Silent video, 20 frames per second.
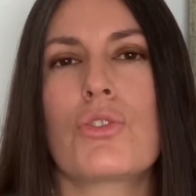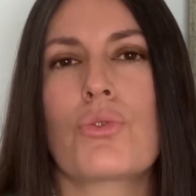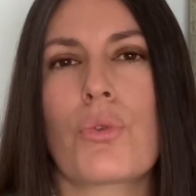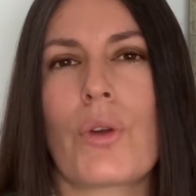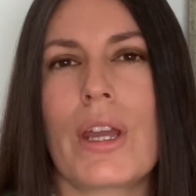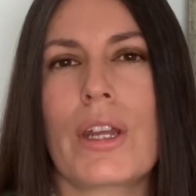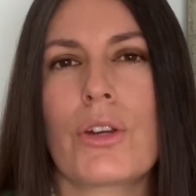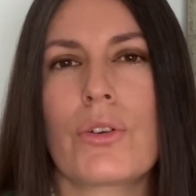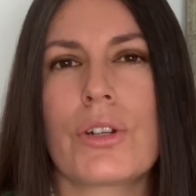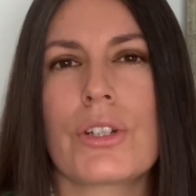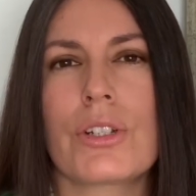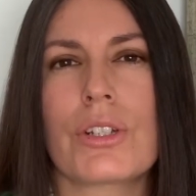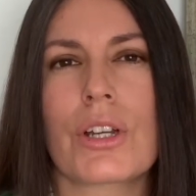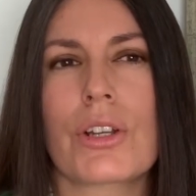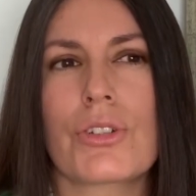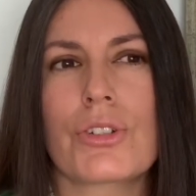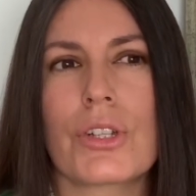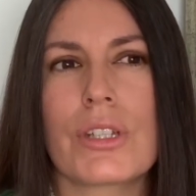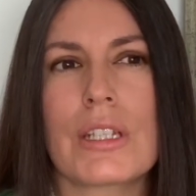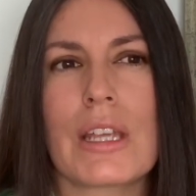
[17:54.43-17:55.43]
great
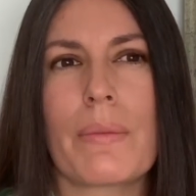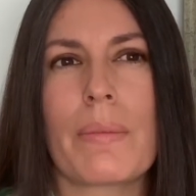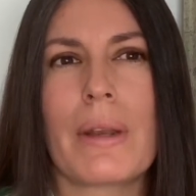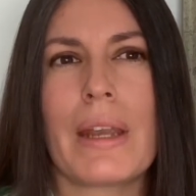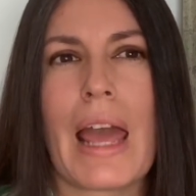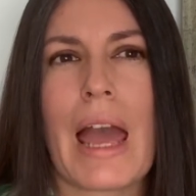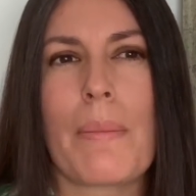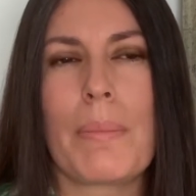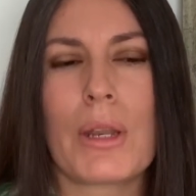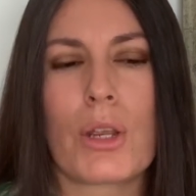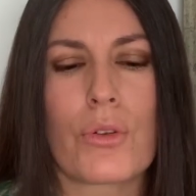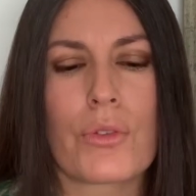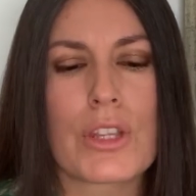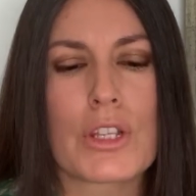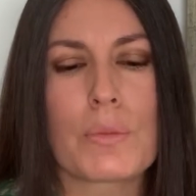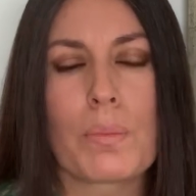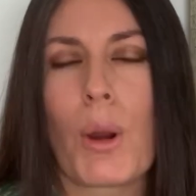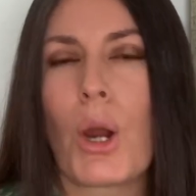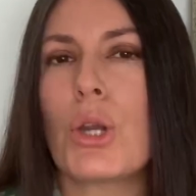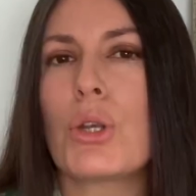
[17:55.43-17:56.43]
conjunctions have been happening, or
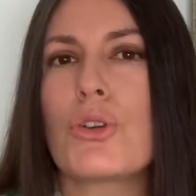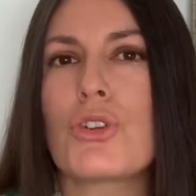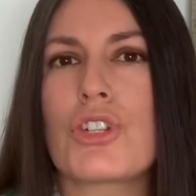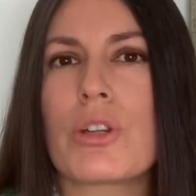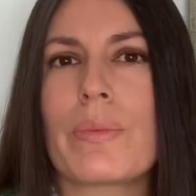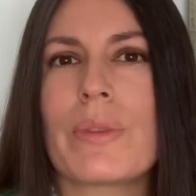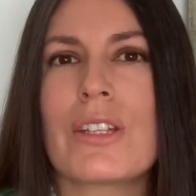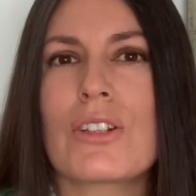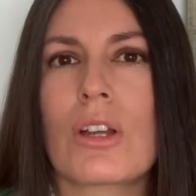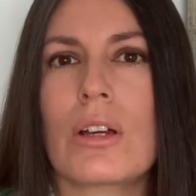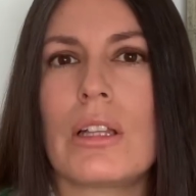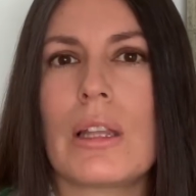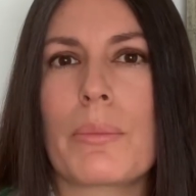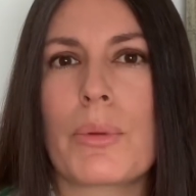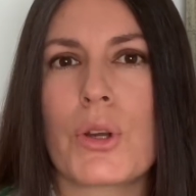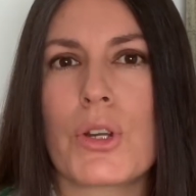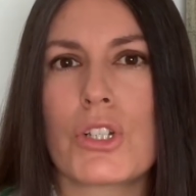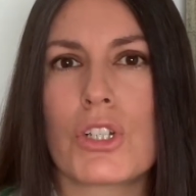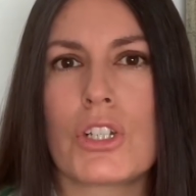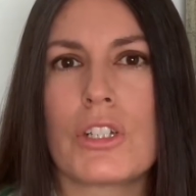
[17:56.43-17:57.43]
this partnership, these
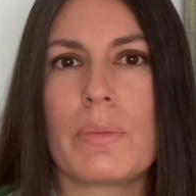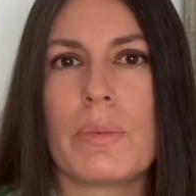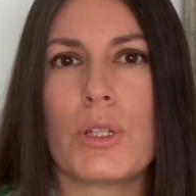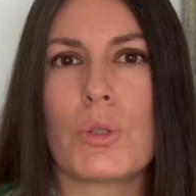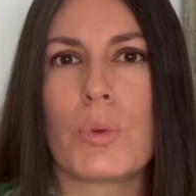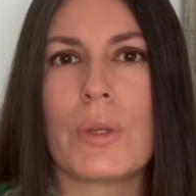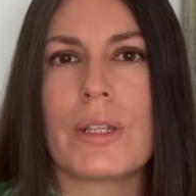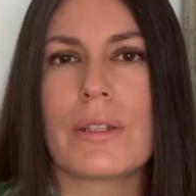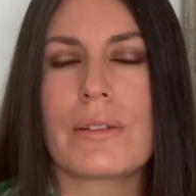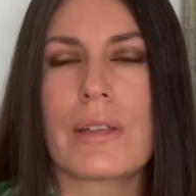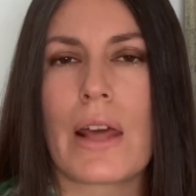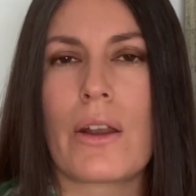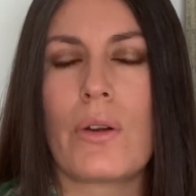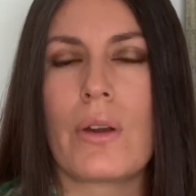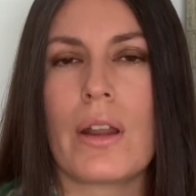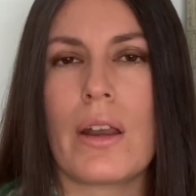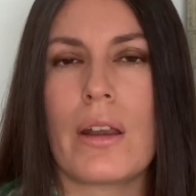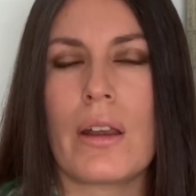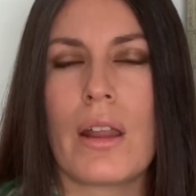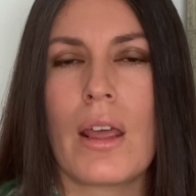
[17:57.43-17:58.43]
collaborations between
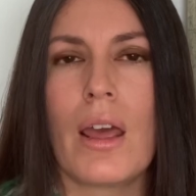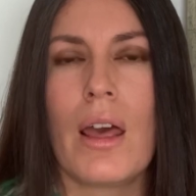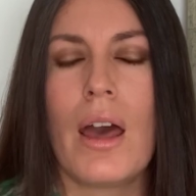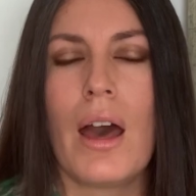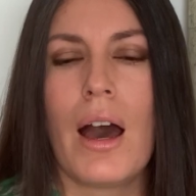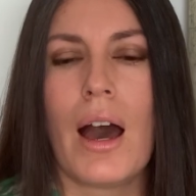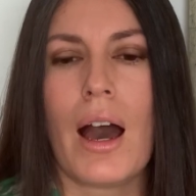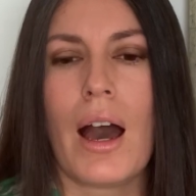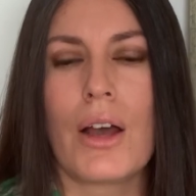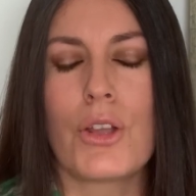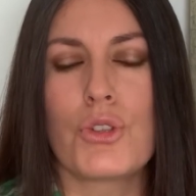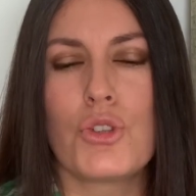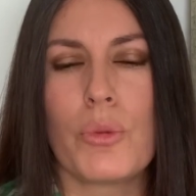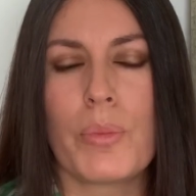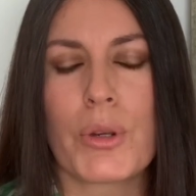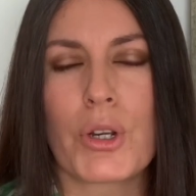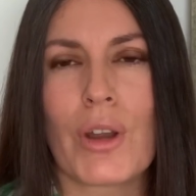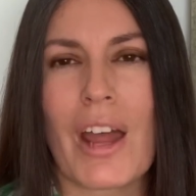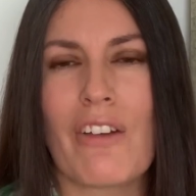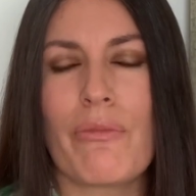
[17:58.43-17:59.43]
Saturn and
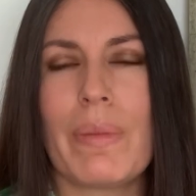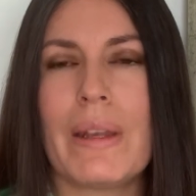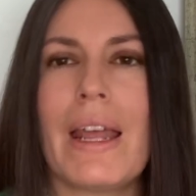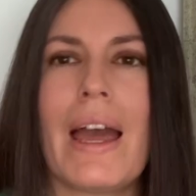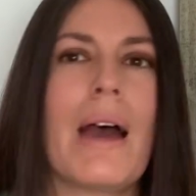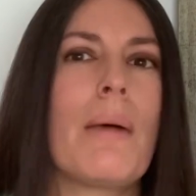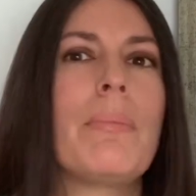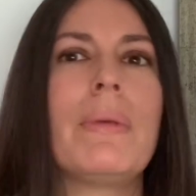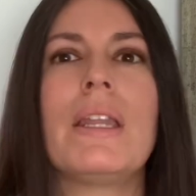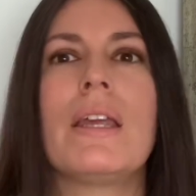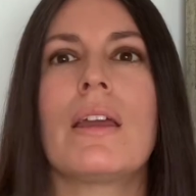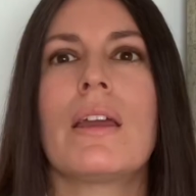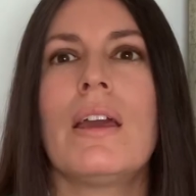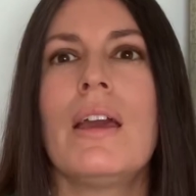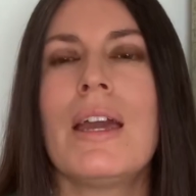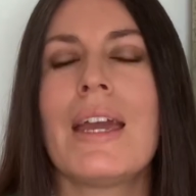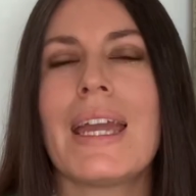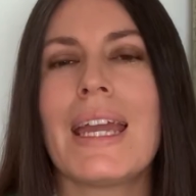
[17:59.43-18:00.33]
Jupiter have been happening